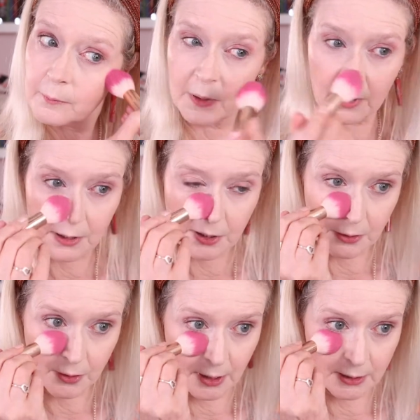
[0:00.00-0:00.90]
I
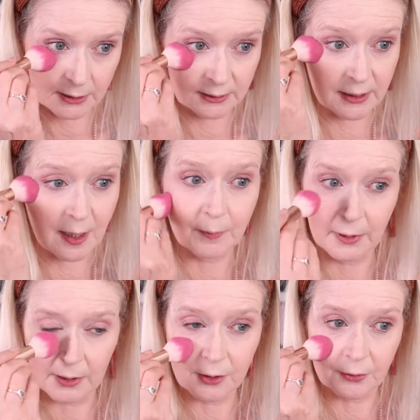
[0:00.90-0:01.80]
do like to set
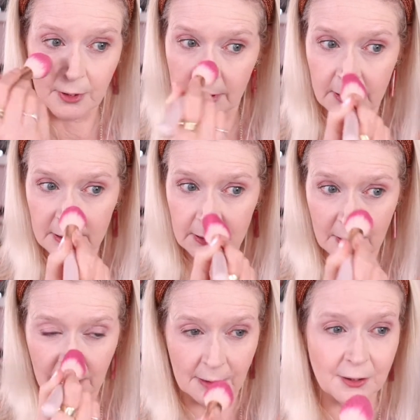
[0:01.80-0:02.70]
my under eyes,
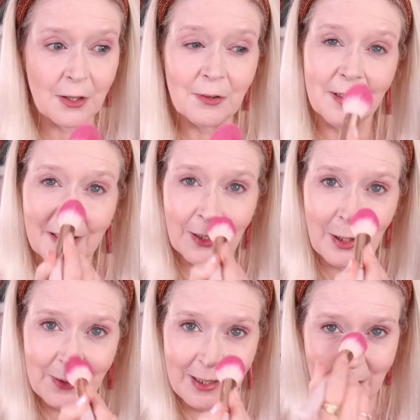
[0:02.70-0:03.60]
and I don't like a
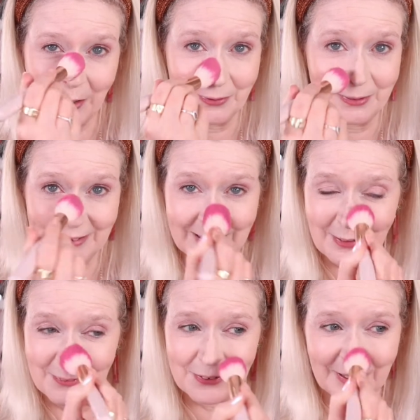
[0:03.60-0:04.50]
glowy nose,
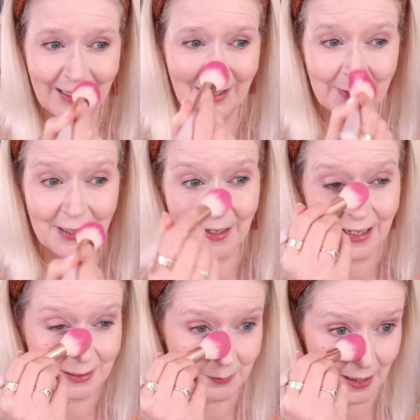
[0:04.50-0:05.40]
so I'm trying to get rid of
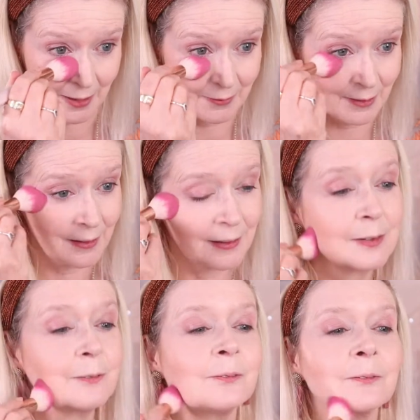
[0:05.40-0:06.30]
that as well.
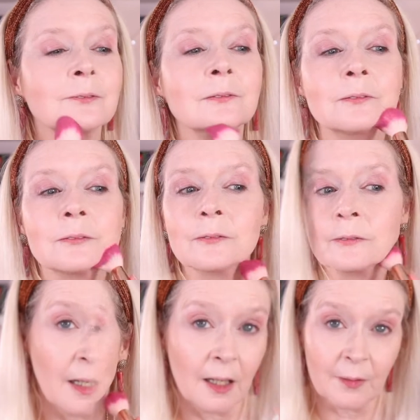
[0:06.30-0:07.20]

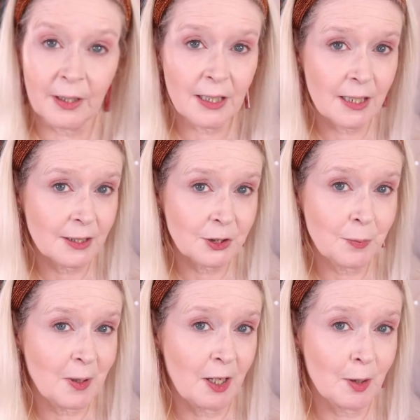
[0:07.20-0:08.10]
I'm going to
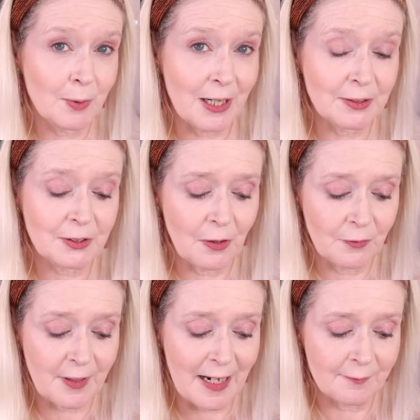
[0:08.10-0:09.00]
do my eyebrows
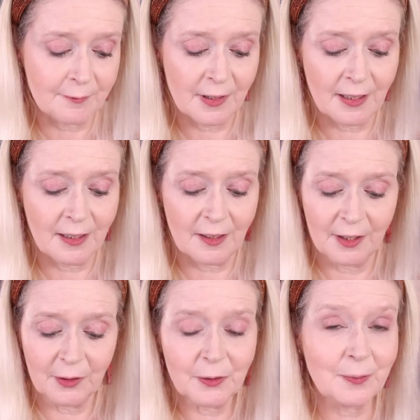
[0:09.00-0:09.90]
off camera.
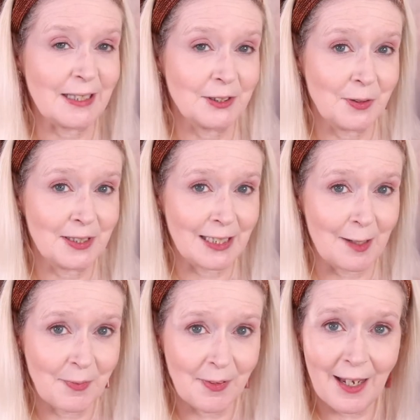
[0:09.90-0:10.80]
I always do the
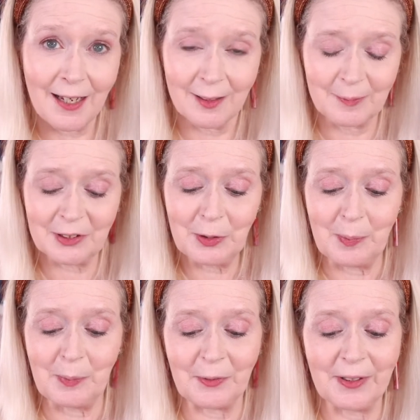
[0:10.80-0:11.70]
same thing. I'm
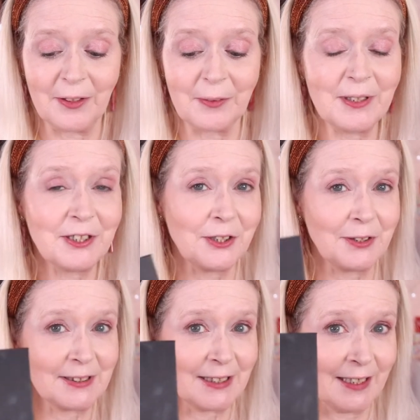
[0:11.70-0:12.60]
super boring. I always
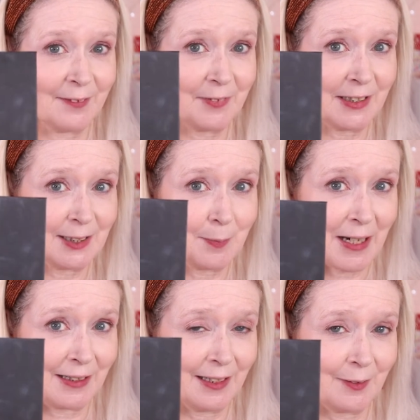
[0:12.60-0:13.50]
use the Infinity
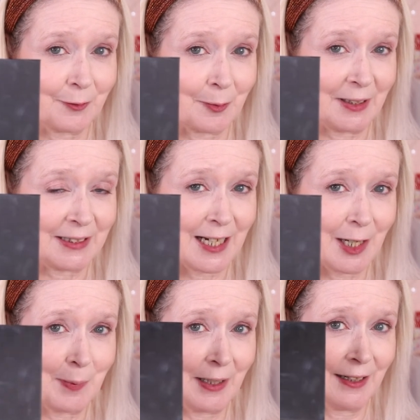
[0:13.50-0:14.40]
Palette from Linda
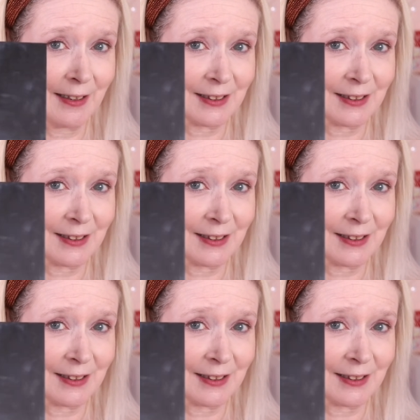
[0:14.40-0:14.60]
Hallberg.